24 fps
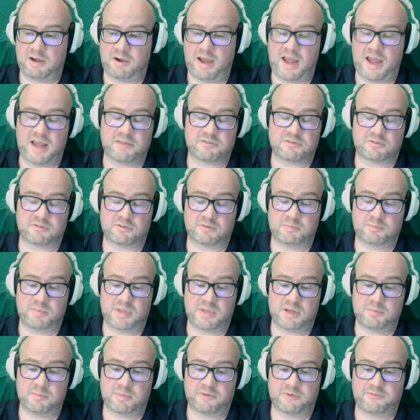ads are
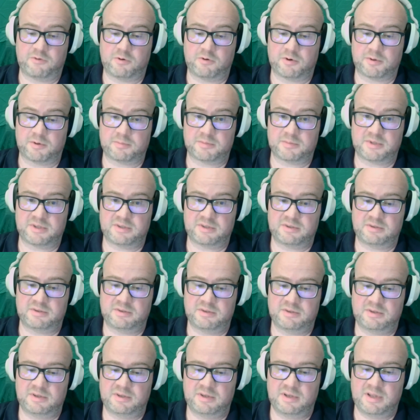being performed,
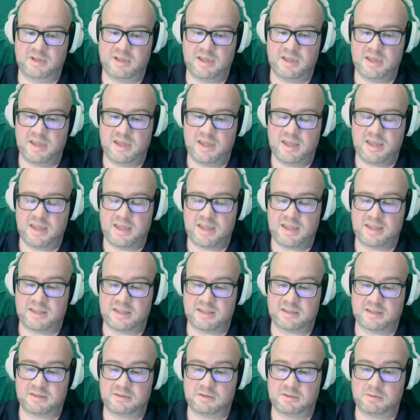
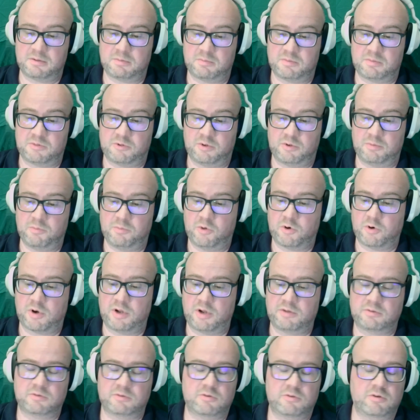and doing more
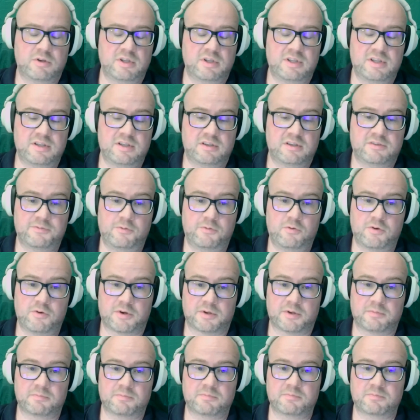on Google Analytics 4.
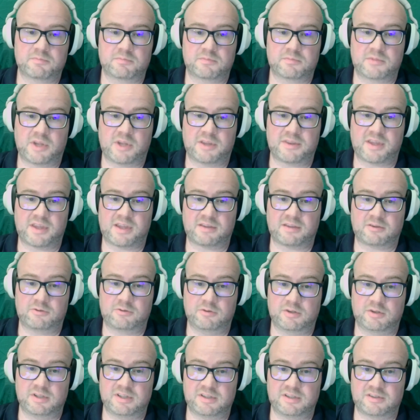Now that
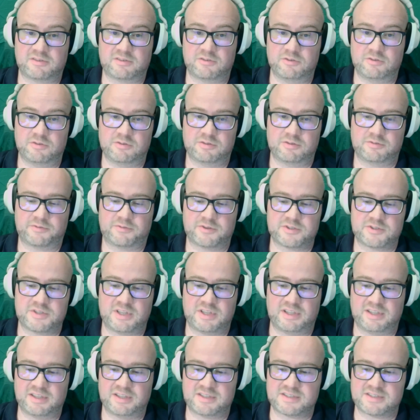Google Analytics
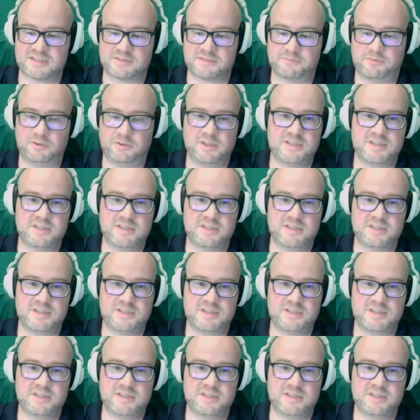Universal Analytics is fully